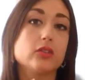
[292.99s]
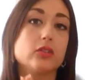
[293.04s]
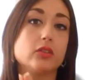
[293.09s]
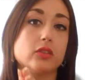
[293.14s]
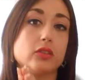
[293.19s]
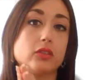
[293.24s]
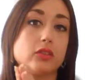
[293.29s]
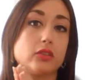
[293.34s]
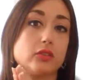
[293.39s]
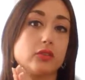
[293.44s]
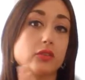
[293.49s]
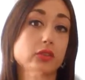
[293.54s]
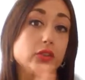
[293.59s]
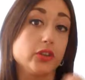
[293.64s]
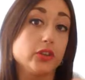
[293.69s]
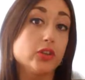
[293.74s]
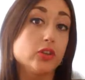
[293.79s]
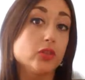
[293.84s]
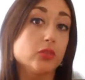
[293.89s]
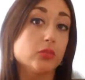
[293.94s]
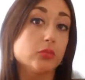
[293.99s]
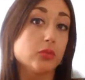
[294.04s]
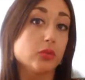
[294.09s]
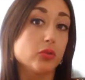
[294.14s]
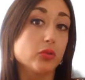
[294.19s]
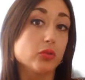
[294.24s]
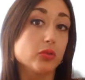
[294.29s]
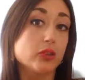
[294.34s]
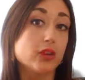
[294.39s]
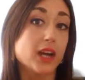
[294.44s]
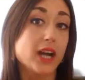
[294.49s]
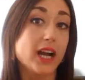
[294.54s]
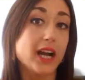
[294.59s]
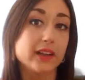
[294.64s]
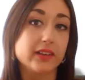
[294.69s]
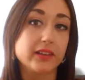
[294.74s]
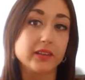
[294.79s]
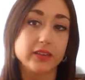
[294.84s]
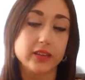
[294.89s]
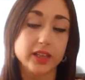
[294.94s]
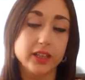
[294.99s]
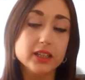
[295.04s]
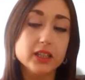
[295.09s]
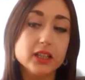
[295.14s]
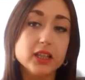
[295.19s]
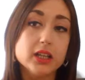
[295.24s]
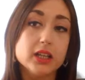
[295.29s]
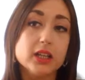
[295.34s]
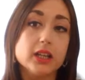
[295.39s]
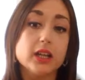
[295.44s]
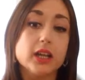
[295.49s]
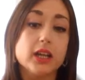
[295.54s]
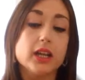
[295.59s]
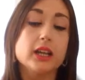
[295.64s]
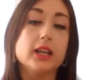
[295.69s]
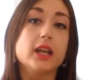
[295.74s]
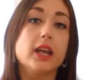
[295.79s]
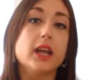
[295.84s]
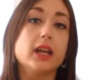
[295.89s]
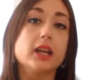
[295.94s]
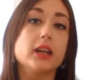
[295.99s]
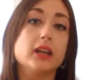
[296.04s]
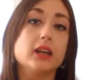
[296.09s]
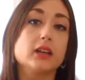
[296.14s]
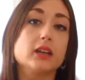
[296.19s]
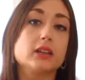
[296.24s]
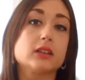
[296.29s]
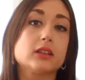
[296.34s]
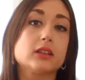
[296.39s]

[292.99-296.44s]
so you plural had seen. And then